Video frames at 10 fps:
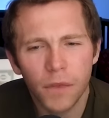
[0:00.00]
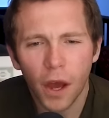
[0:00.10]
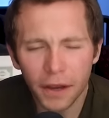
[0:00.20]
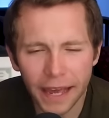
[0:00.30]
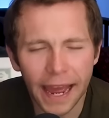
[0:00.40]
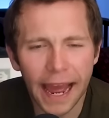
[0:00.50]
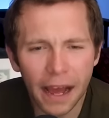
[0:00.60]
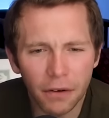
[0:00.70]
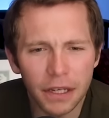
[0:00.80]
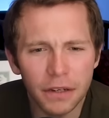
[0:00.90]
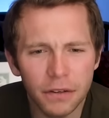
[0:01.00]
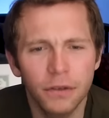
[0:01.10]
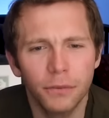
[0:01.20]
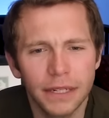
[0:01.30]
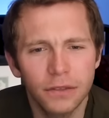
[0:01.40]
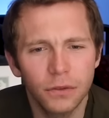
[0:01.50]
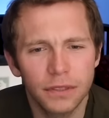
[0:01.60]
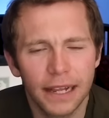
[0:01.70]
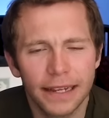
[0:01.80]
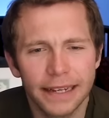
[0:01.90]
Okay, how do you do resource
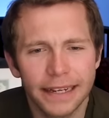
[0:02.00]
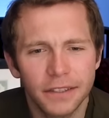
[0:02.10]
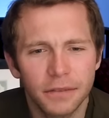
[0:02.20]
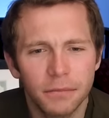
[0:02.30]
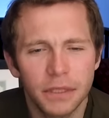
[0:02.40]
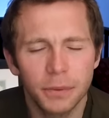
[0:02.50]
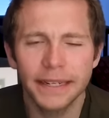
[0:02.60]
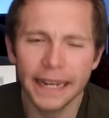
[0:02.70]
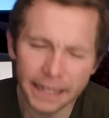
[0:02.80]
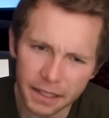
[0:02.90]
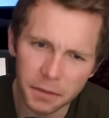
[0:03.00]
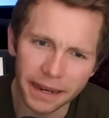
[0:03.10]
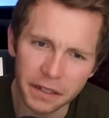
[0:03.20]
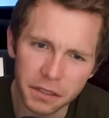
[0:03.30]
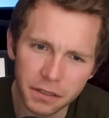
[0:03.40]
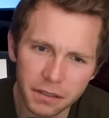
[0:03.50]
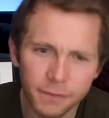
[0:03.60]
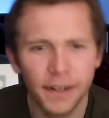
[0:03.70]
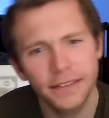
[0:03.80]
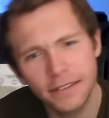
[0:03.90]
allocation between incubations
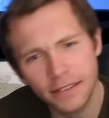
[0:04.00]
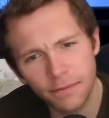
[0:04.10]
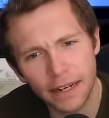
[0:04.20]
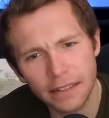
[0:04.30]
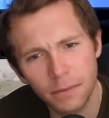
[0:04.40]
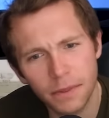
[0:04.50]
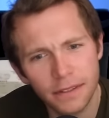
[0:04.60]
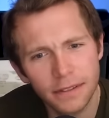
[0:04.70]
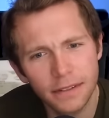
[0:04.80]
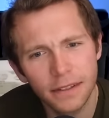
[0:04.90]
versus investments?